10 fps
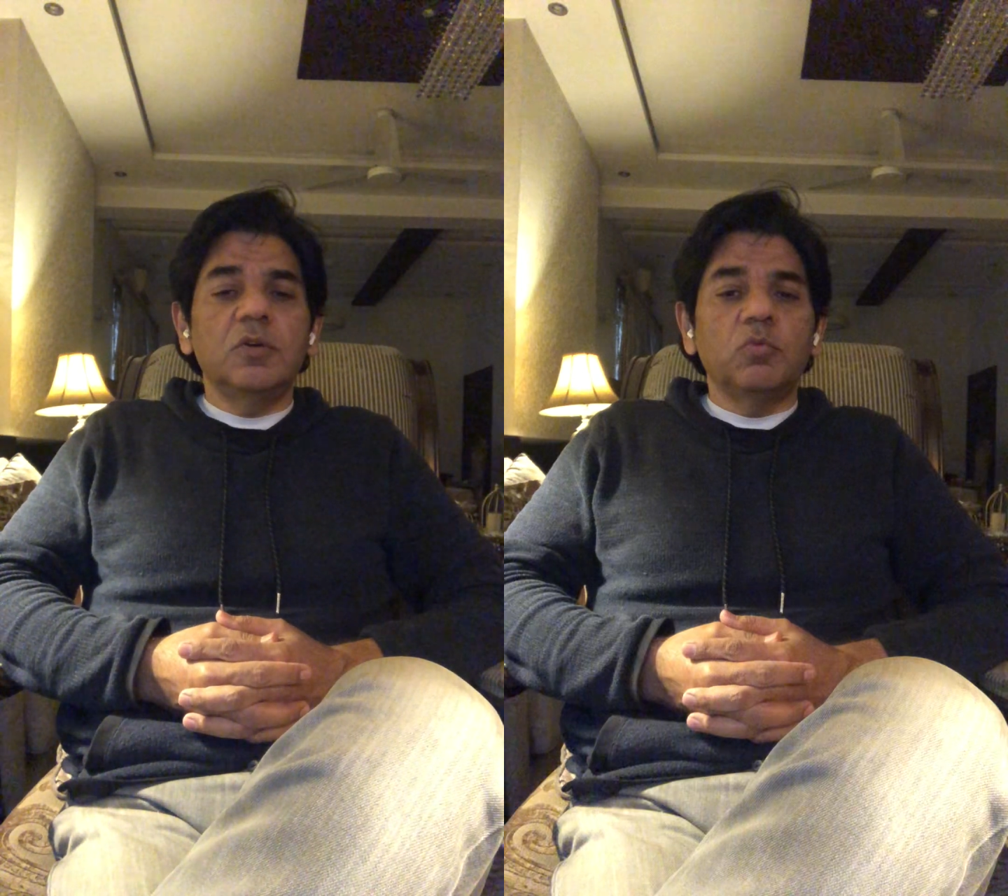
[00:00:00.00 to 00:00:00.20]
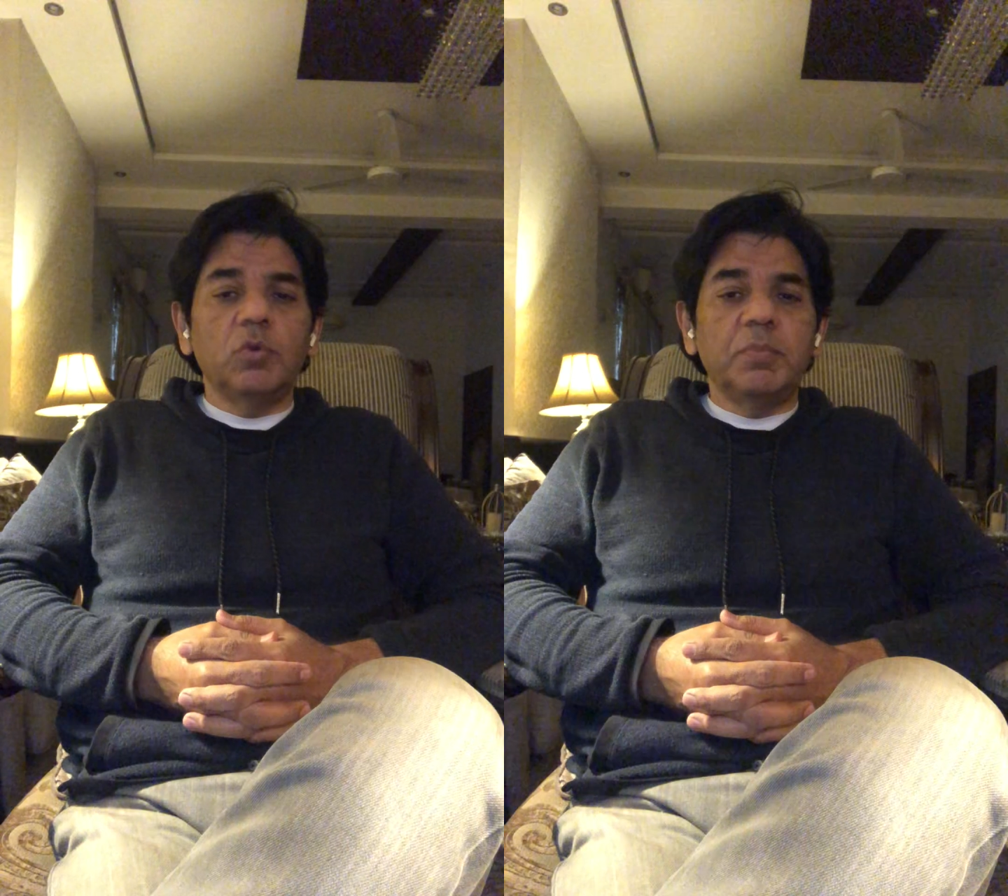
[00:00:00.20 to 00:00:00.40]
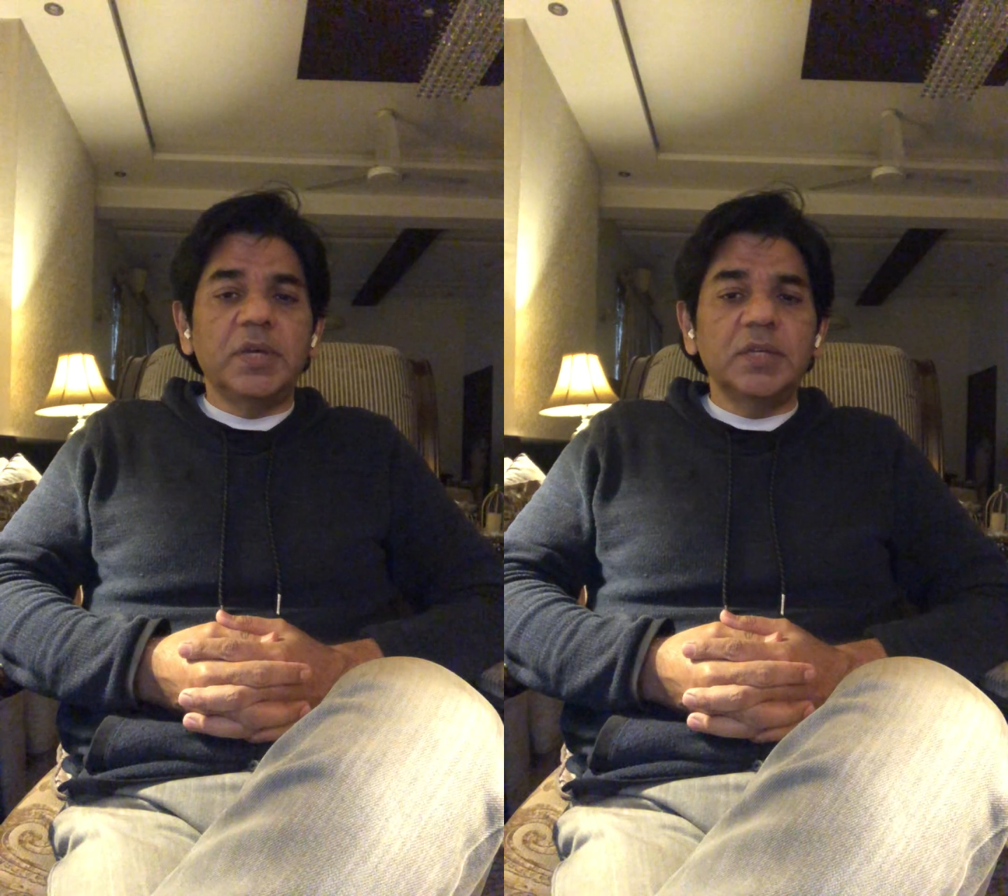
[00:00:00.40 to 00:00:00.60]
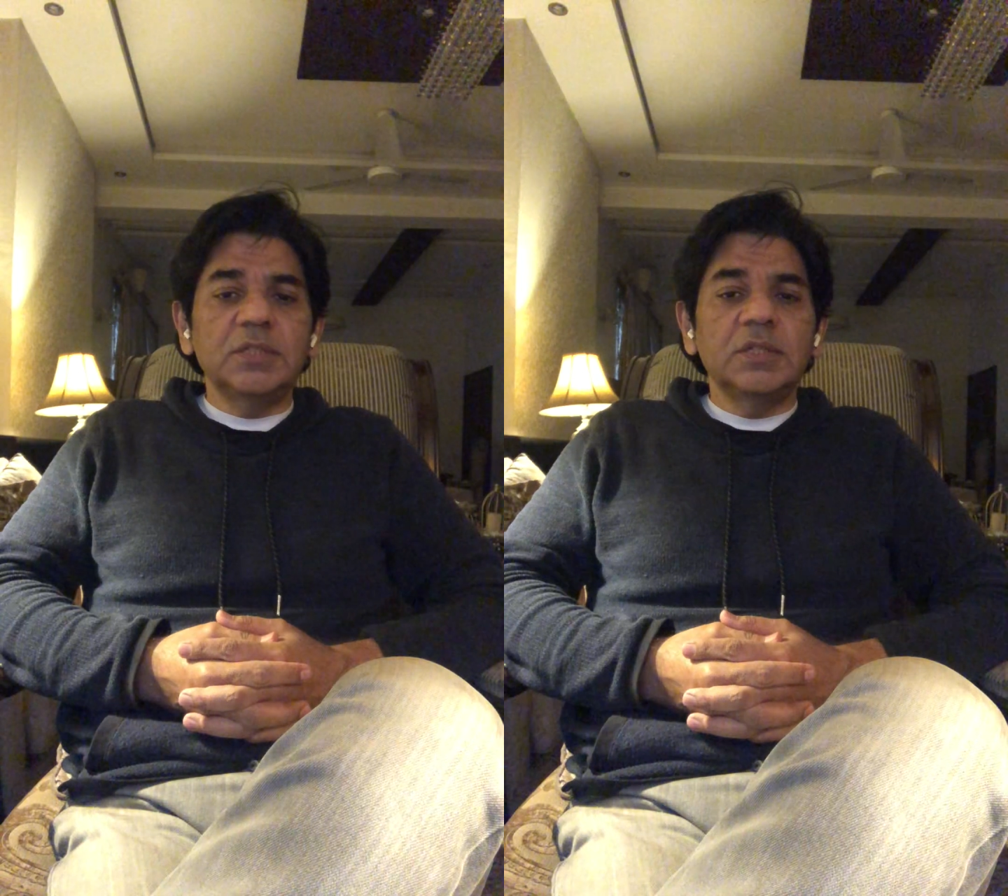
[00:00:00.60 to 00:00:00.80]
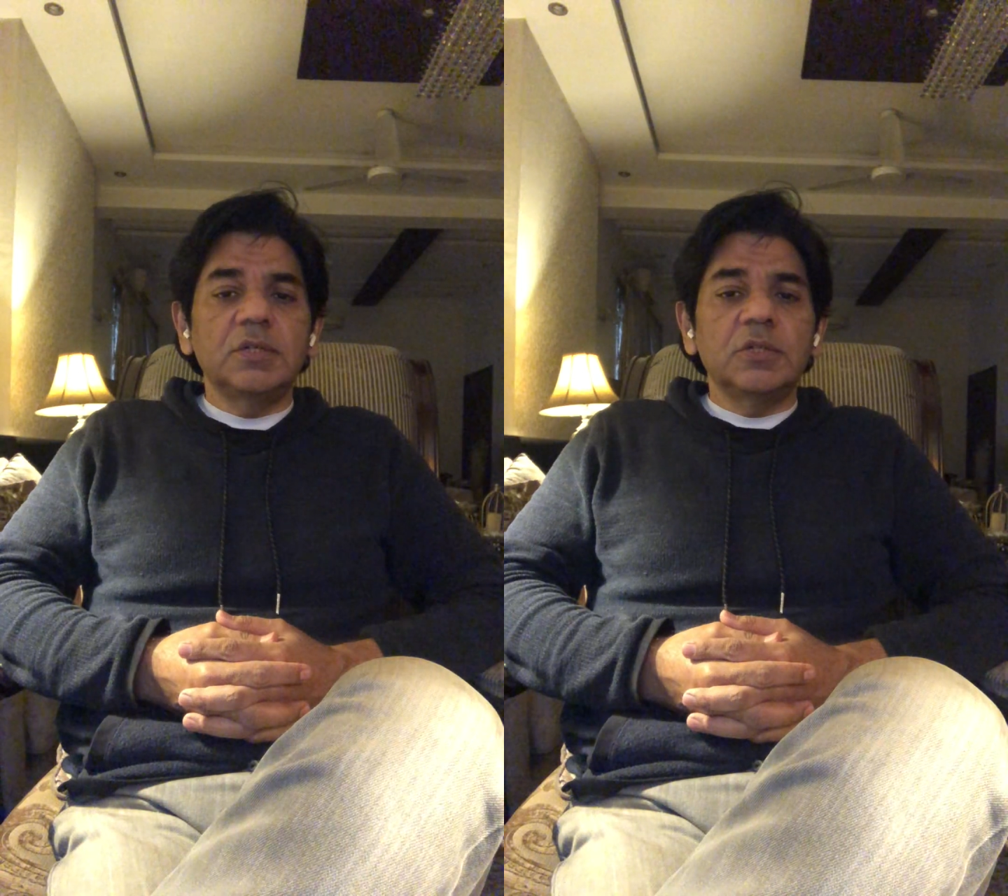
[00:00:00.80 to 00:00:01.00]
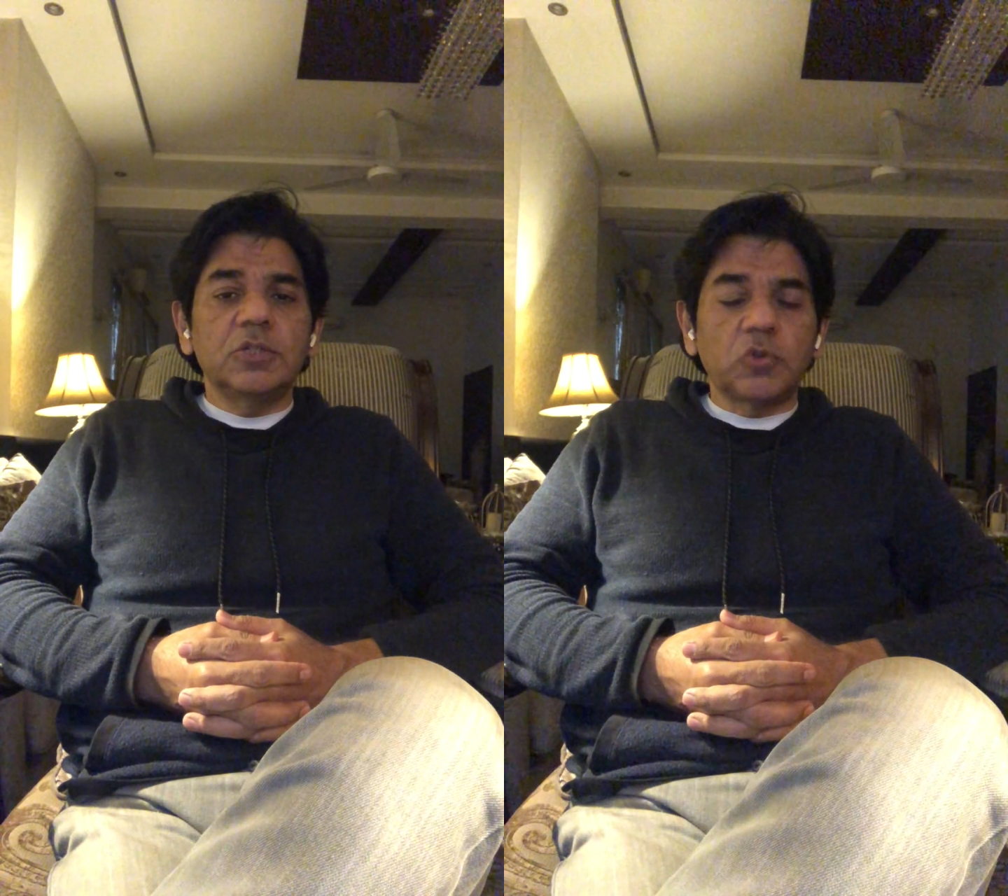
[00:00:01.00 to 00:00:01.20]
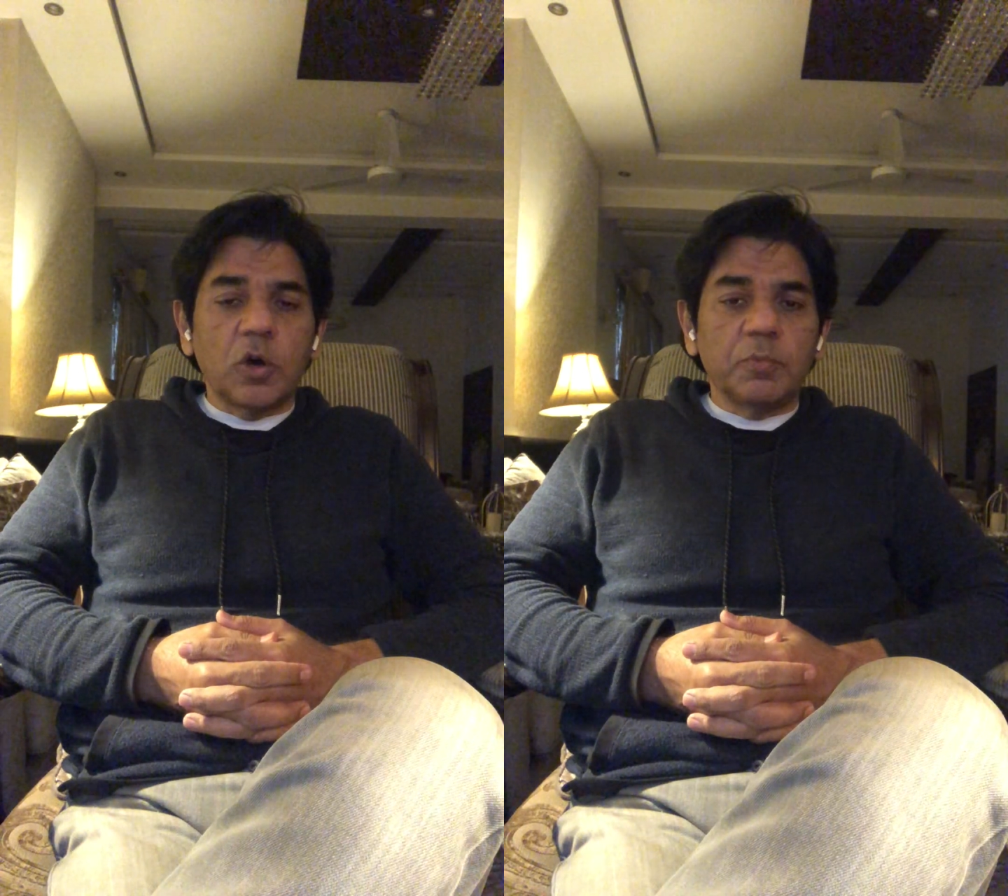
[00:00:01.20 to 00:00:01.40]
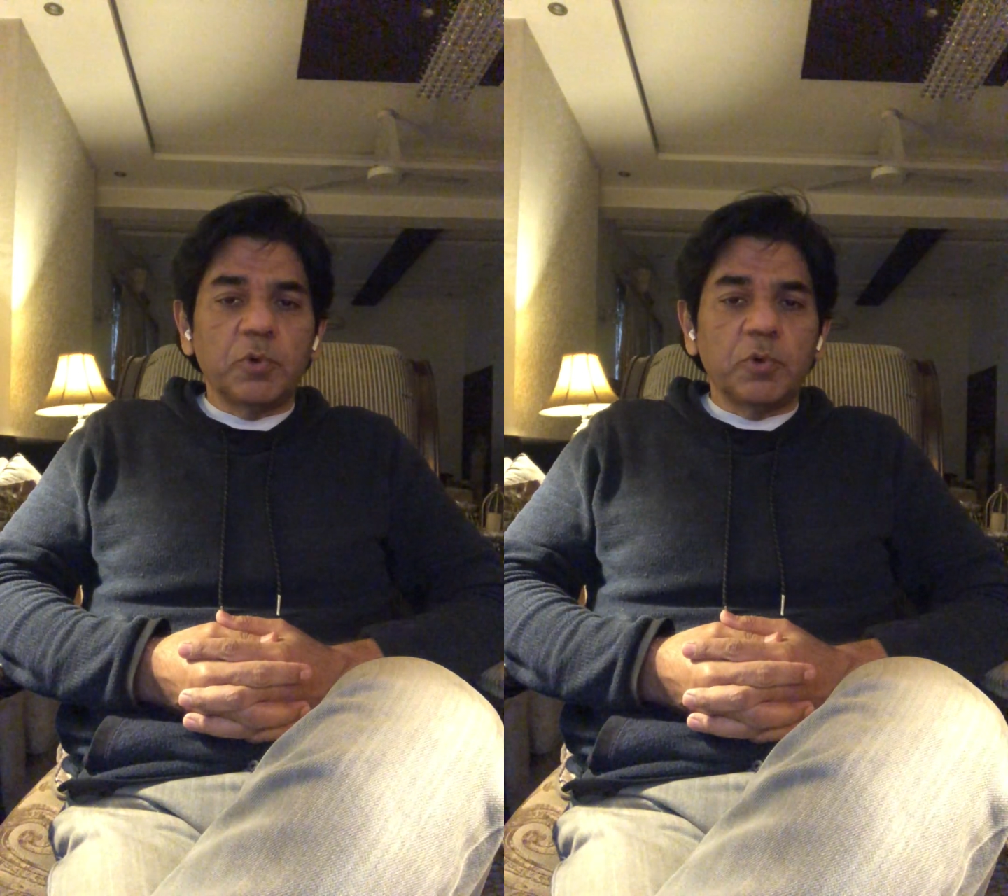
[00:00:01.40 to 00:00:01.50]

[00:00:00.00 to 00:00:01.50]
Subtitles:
would be his strong